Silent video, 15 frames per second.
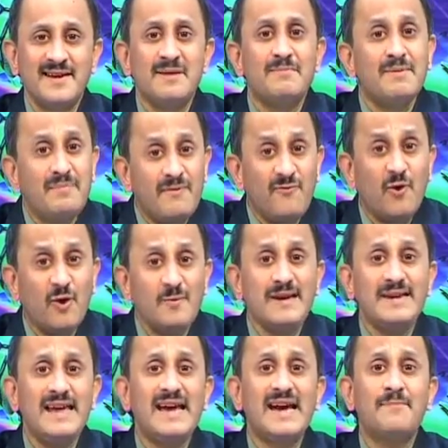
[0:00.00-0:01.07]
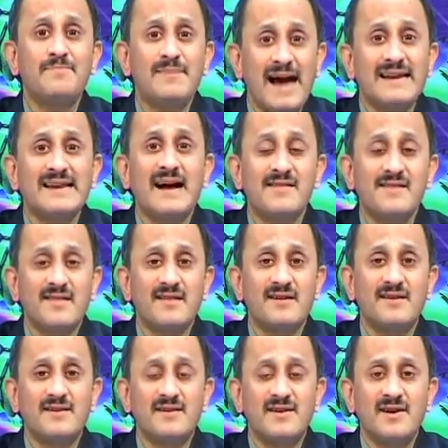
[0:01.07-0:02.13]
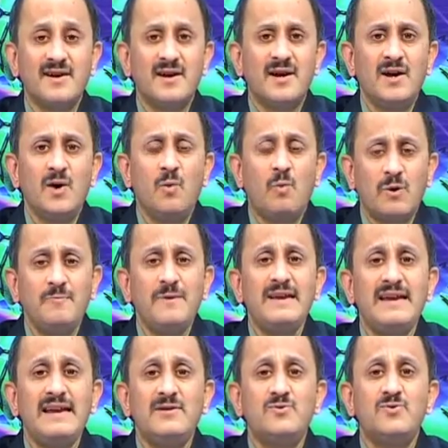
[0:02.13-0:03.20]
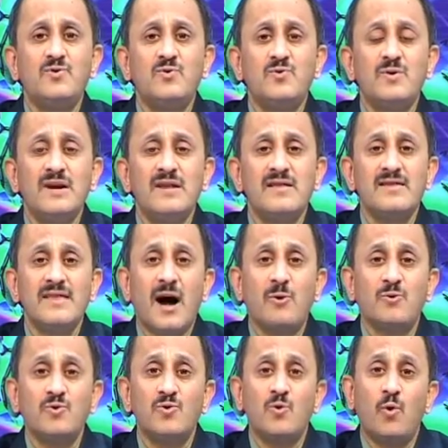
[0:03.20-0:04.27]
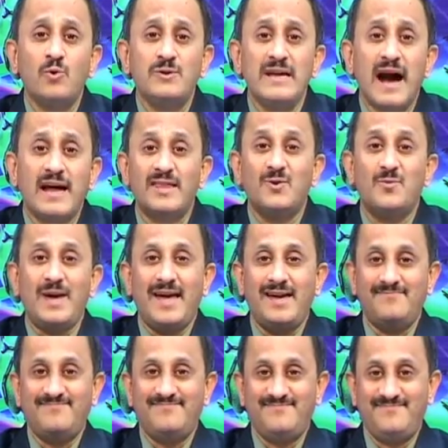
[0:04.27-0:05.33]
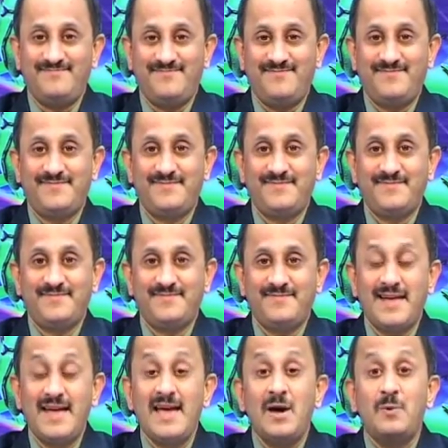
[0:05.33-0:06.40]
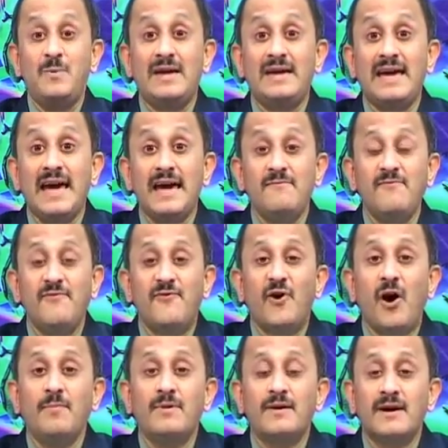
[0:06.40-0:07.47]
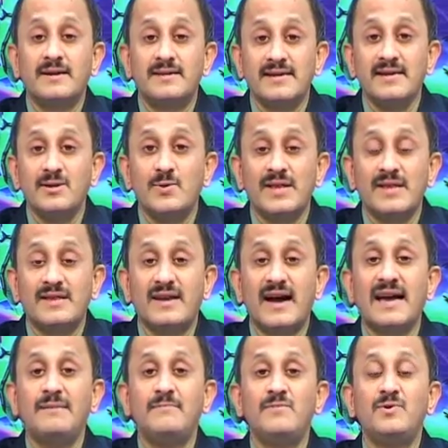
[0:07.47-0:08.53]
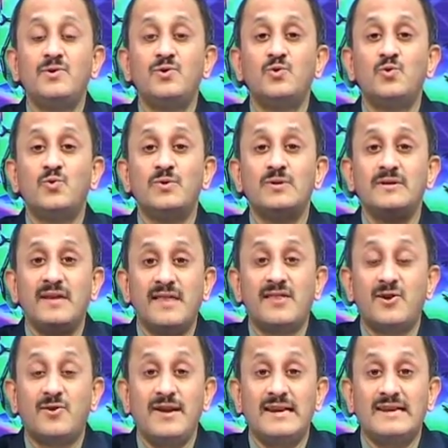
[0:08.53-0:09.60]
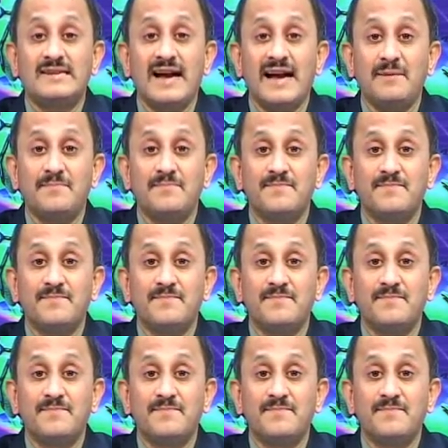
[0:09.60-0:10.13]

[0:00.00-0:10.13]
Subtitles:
But before we take up that answer, what we need to do is now to go the other way. We came from continuous time to discrete time.